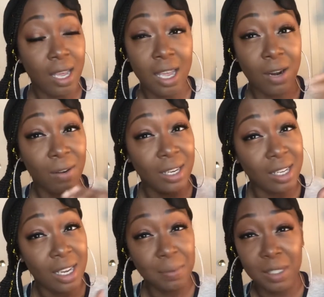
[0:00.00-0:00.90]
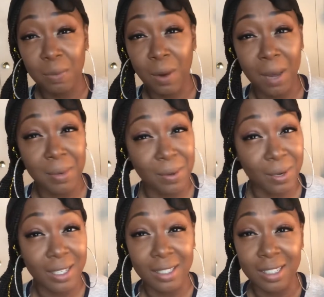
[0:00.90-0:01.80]
it on the lips, it's probably
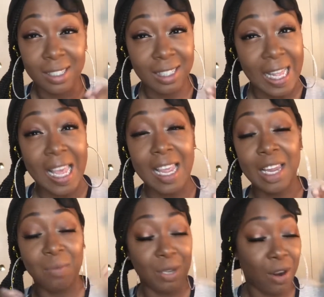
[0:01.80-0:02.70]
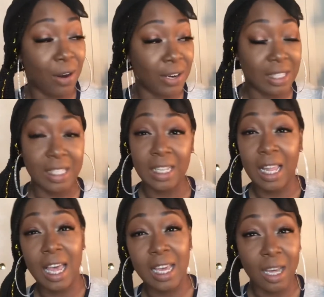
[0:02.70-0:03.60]
going to just stay and be hard to
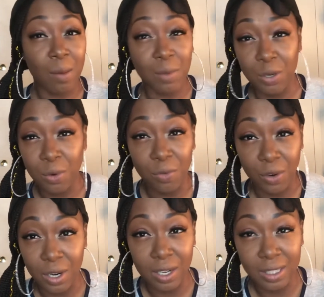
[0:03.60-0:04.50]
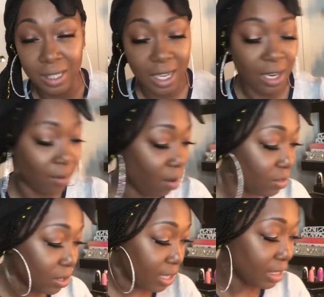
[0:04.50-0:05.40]
like maneuver and get it off.
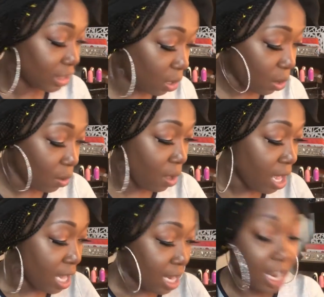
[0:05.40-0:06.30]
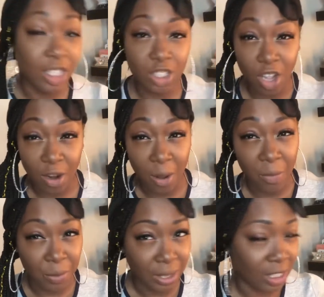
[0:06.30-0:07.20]
So let's go. Let's start off
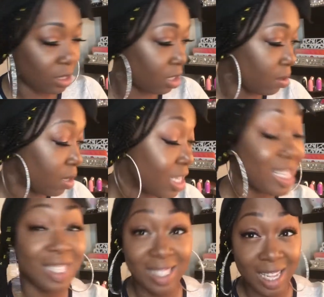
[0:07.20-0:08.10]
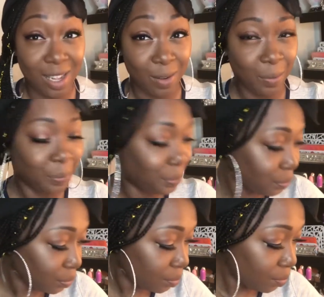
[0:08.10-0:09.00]
with the steal.
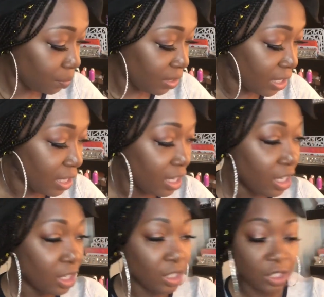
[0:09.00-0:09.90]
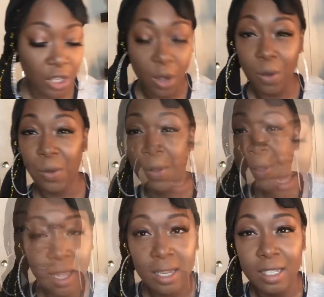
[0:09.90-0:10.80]
So
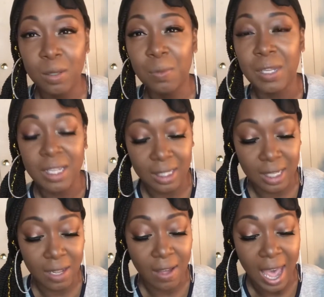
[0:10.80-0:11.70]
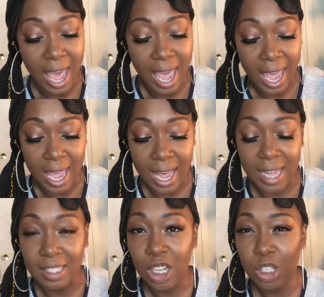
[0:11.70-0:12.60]
this would be the steal
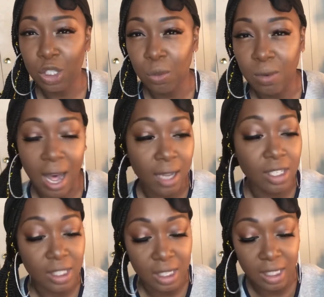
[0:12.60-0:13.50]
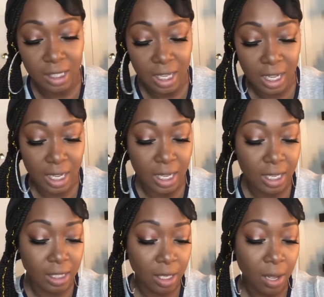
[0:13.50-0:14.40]
at $2. This
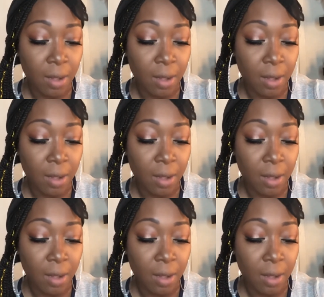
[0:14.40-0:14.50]
is